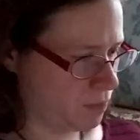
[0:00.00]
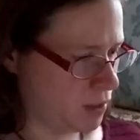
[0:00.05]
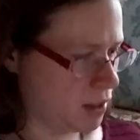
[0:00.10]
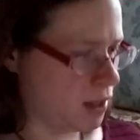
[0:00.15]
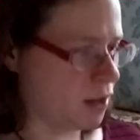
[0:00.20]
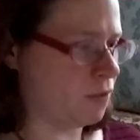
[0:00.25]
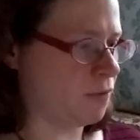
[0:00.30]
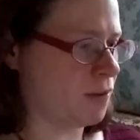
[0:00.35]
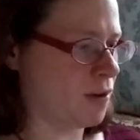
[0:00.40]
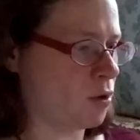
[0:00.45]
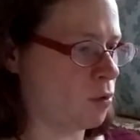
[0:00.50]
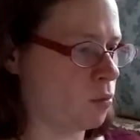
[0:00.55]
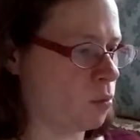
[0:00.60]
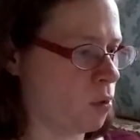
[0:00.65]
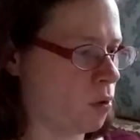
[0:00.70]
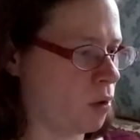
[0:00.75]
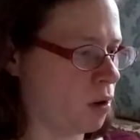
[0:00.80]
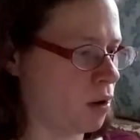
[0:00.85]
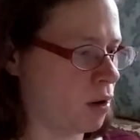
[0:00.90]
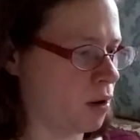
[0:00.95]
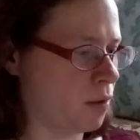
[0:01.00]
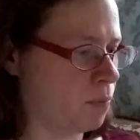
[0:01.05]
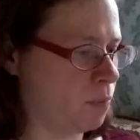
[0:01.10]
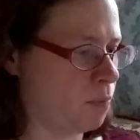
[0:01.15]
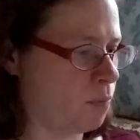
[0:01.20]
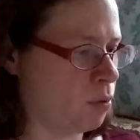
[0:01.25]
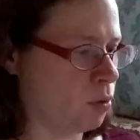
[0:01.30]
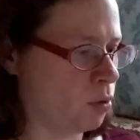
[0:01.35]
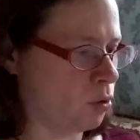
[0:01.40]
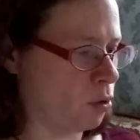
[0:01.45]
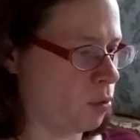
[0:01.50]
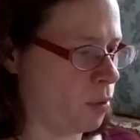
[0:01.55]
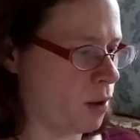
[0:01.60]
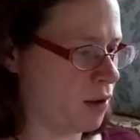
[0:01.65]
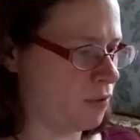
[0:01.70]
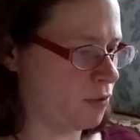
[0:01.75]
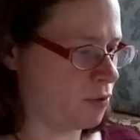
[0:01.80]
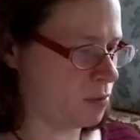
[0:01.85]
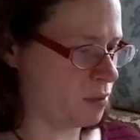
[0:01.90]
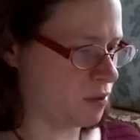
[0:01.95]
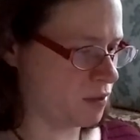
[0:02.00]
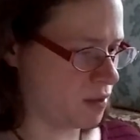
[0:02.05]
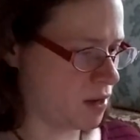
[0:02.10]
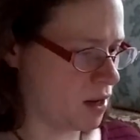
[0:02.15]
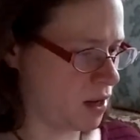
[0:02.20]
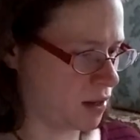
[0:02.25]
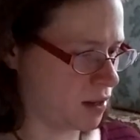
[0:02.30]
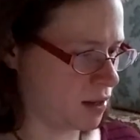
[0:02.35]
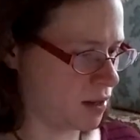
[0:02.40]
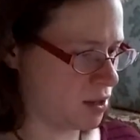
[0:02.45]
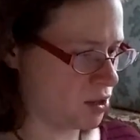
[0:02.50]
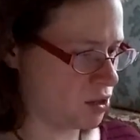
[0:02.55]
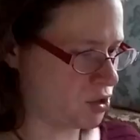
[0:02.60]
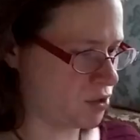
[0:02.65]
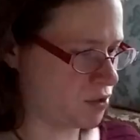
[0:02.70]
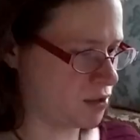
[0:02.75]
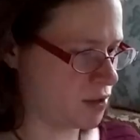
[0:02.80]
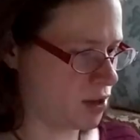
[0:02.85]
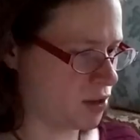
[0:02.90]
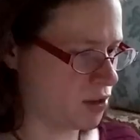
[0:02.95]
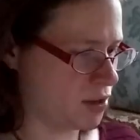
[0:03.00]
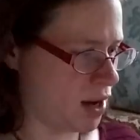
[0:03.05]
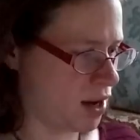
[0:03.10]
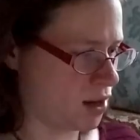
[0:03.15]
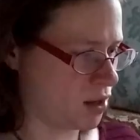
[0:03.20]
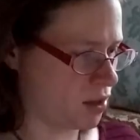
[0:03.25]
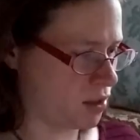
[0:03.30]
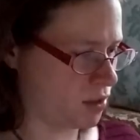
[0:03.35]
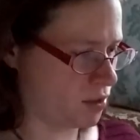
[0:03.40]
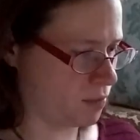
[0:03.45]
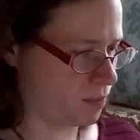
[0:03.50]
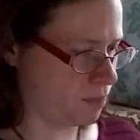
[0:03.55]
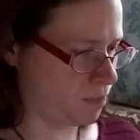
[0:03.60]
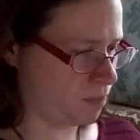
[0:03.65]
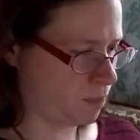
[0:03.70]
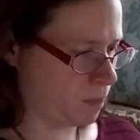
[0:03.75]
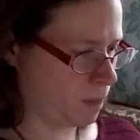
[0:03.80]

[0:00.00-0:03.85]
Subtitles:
He felt Aurora pull away from his neck, and she stared down at him.